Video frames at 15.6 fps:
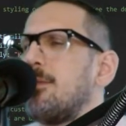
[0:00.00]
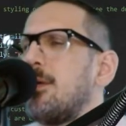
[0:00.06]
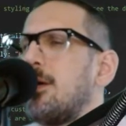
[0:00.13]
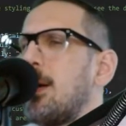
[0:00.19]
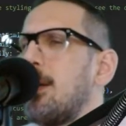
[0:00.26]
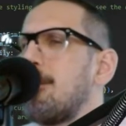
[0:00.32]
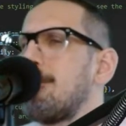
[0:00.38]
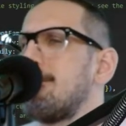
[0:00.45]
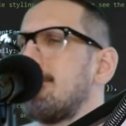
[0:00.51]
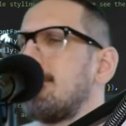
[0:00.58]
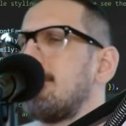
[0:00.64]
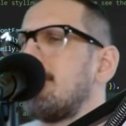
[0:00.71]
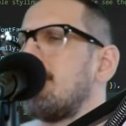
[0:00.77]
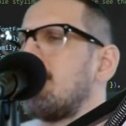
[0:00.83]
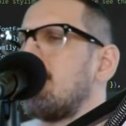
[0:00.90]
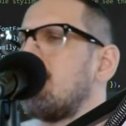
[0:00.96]
All right.
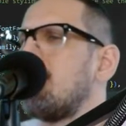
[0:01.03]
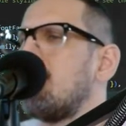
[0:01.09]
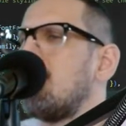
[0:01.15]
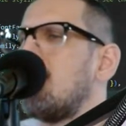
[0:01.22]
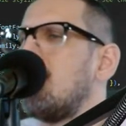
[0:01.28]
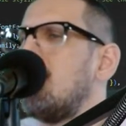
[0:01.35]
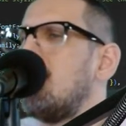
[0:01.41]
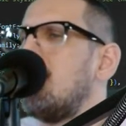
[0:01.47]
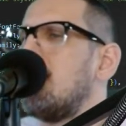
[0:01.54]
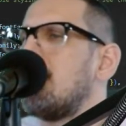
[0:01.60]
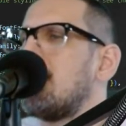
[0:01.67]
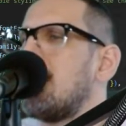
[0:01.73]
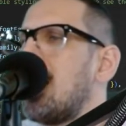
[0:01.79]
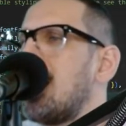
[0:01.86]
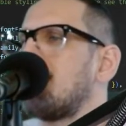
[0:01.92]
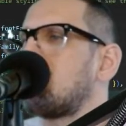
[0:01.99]

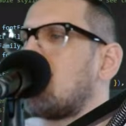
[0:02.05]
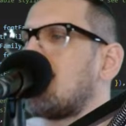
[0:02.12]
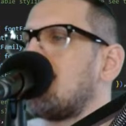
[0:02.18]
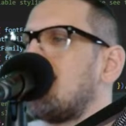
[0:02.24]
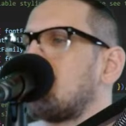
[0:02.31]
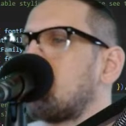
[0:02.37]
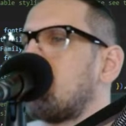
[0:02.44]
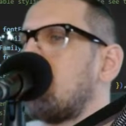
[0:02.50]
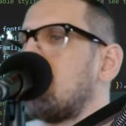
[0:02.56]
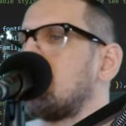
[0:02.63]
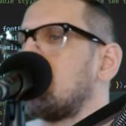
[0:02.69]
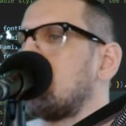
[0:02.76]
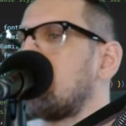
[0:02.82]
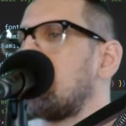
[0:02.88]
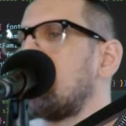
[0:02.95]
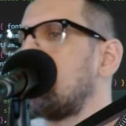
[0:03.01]
The abstract class provides, okay.